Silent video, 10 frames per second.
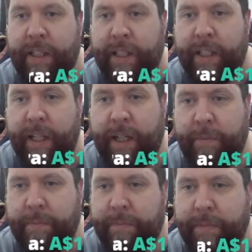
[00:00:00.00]

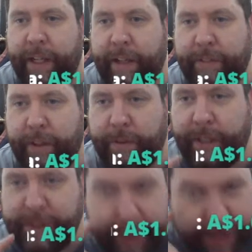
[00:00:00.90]
Yeah, I've got
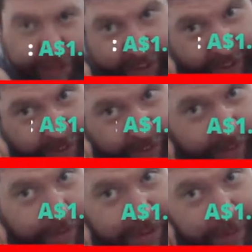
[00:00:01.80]
Razor Beast sitting in a
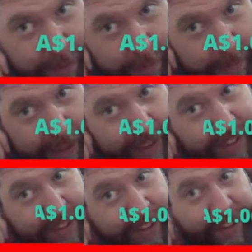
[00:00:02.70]
little Ziploc bag
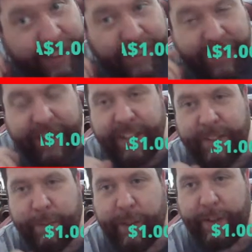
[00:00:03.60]
inside, actually.
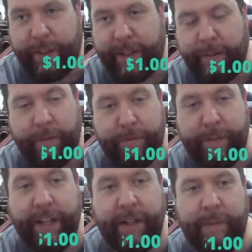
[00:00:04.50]
While I
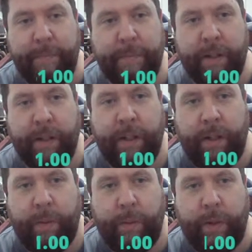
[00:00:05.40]
found him
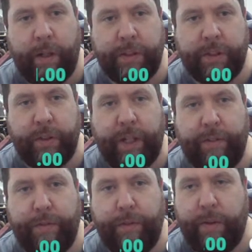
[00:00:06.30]
while I was
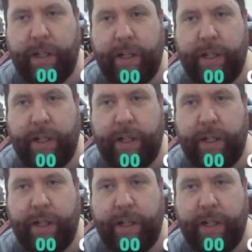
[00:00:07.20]
looking for